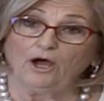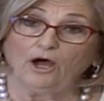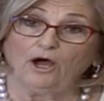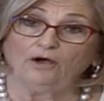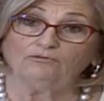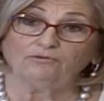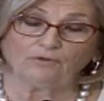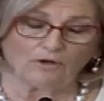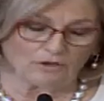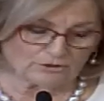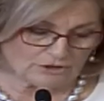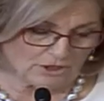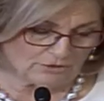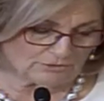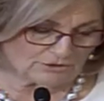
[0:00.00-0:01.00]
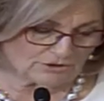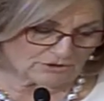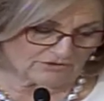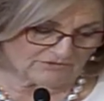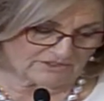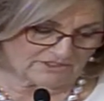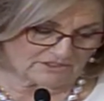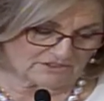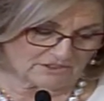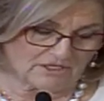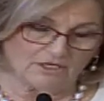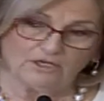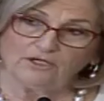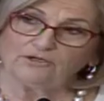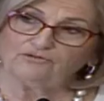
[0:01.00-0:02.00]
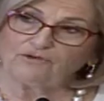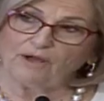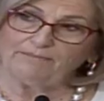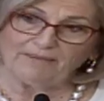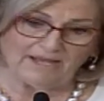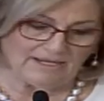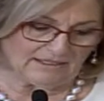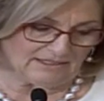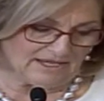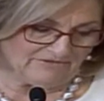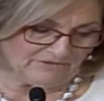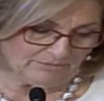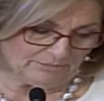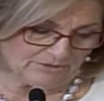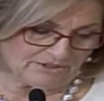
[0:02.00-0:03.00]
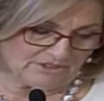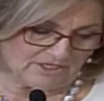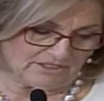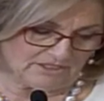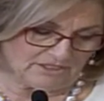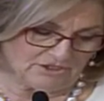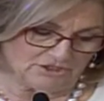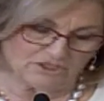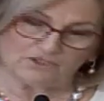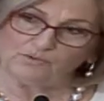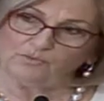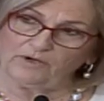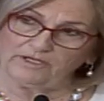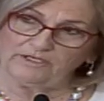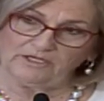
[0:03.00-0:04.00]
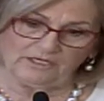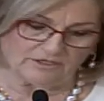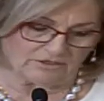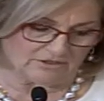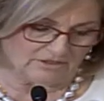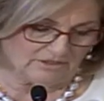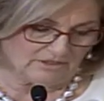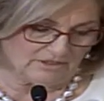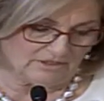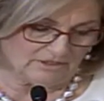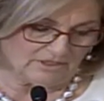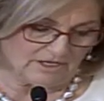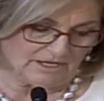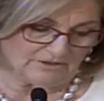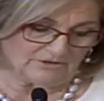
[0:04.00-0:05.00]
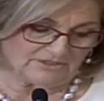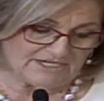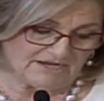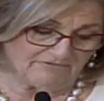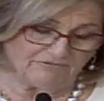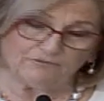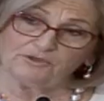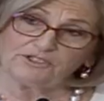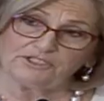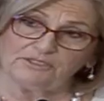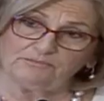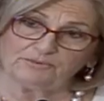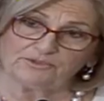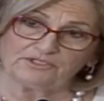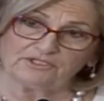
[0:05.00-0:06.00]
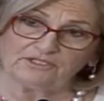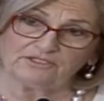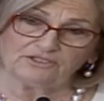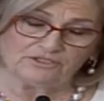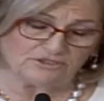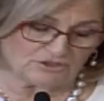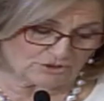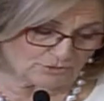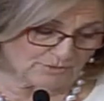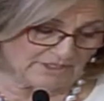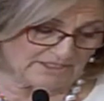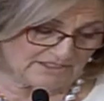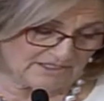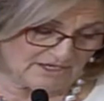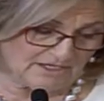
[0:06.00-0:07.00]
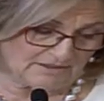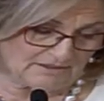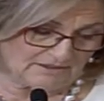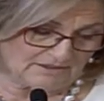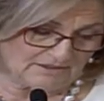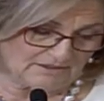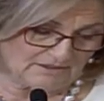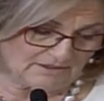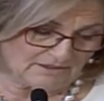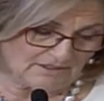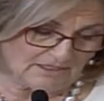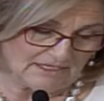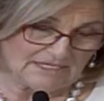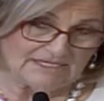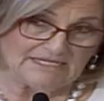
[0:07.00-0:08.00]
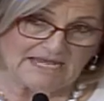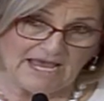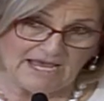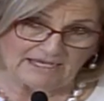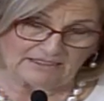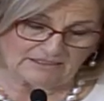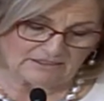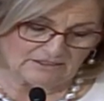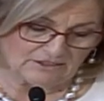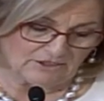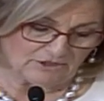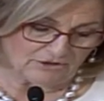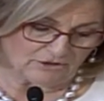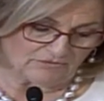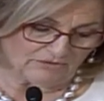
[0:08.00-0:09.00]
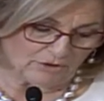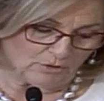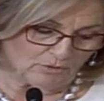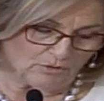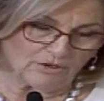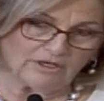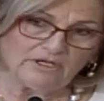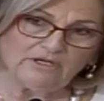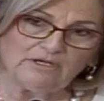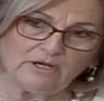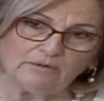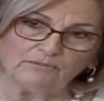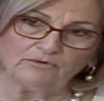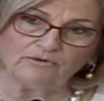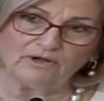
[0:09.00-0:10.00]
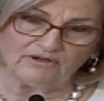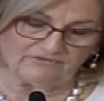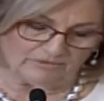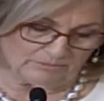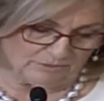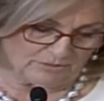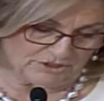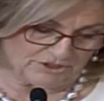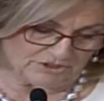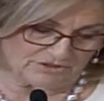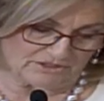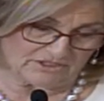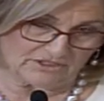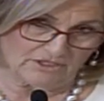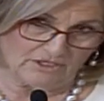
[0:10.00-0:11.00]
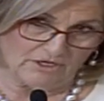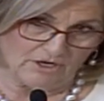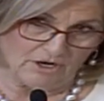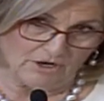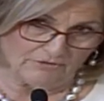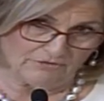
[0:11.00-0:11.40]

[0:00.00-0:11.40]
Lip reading: Overall total services dropped by 11% in just 1 year and are down 14% since 2010. Yet, the recorded number of abortions are